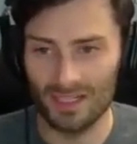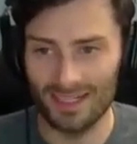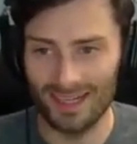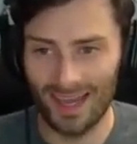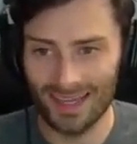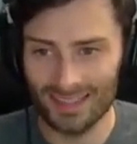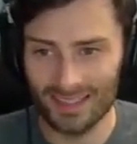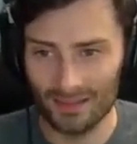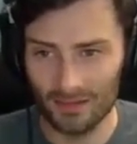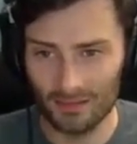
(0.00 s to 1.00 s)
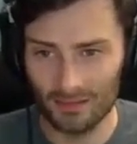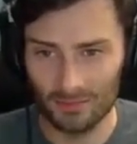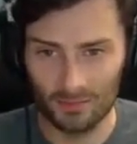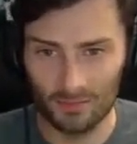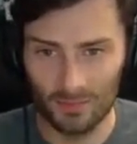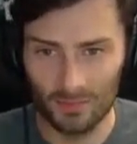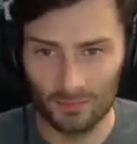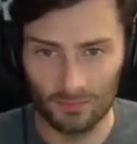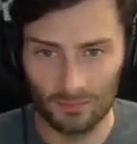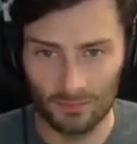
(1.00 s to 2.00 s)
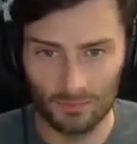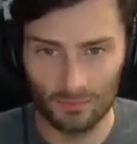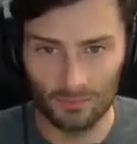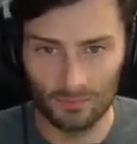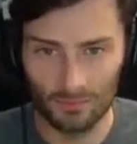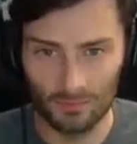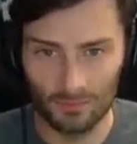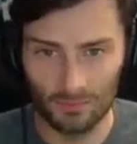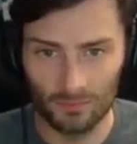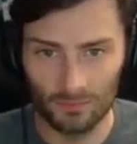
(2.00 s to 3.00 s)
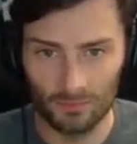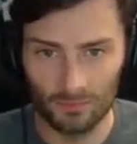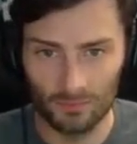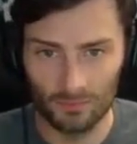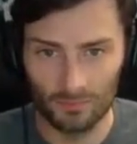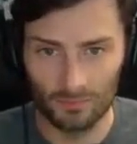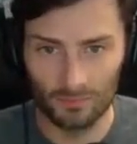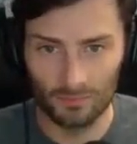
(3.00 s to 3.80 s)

tonight worth watching here.